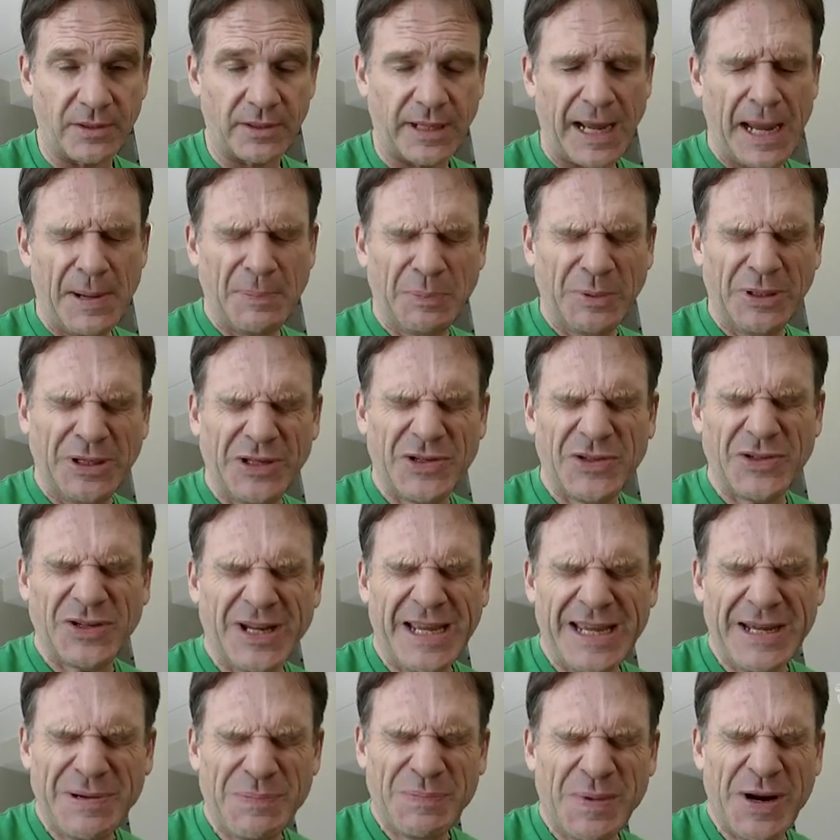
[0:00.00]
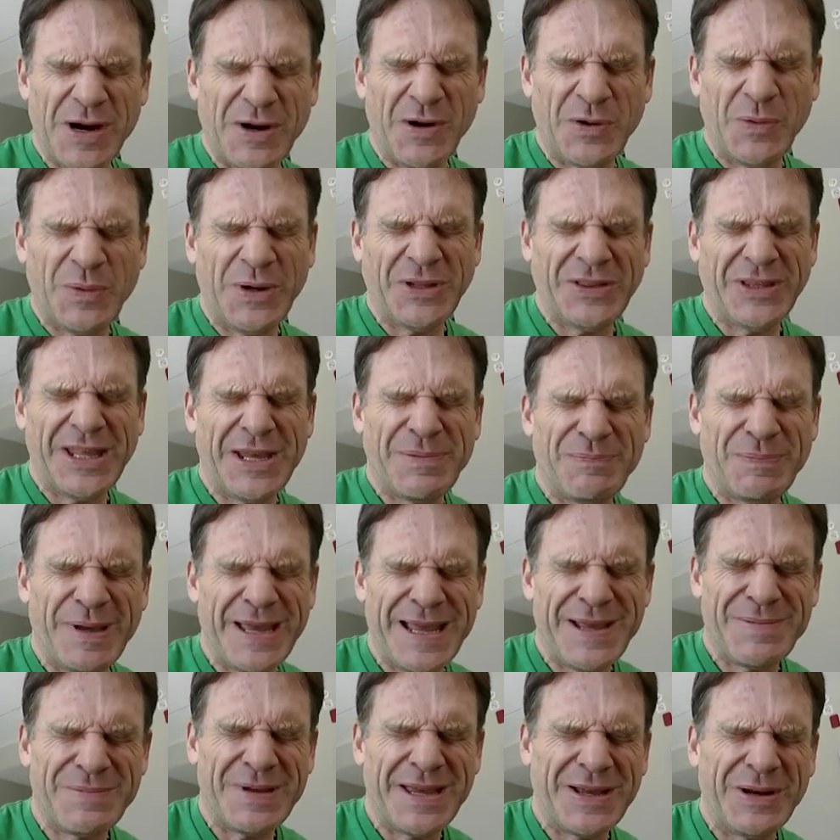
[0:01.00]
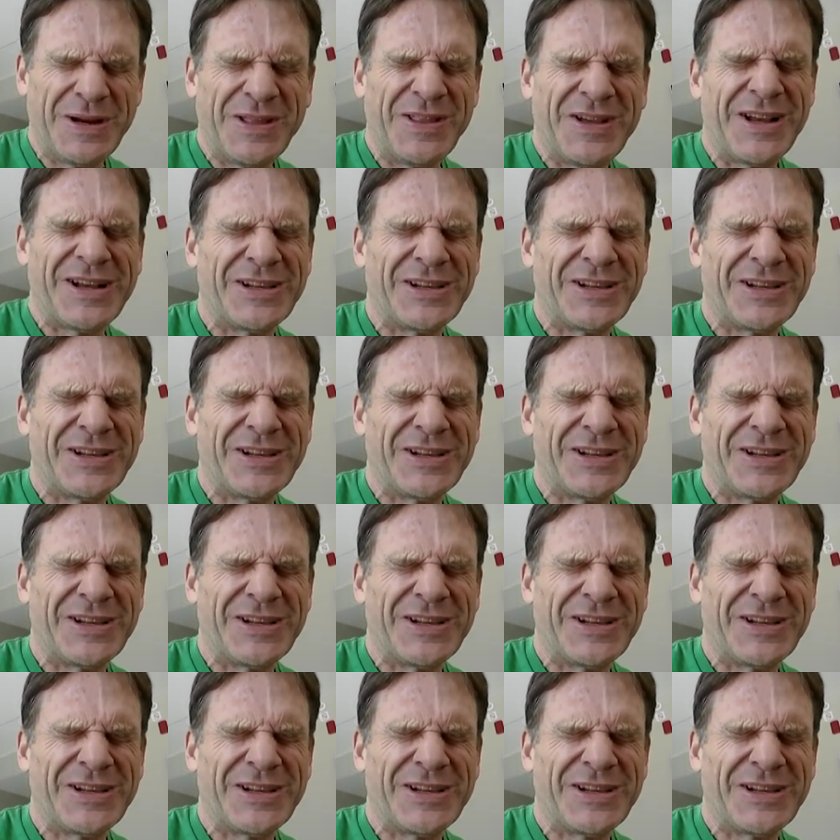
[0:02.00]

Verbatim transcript: capitalist nightmare and what they pay me and the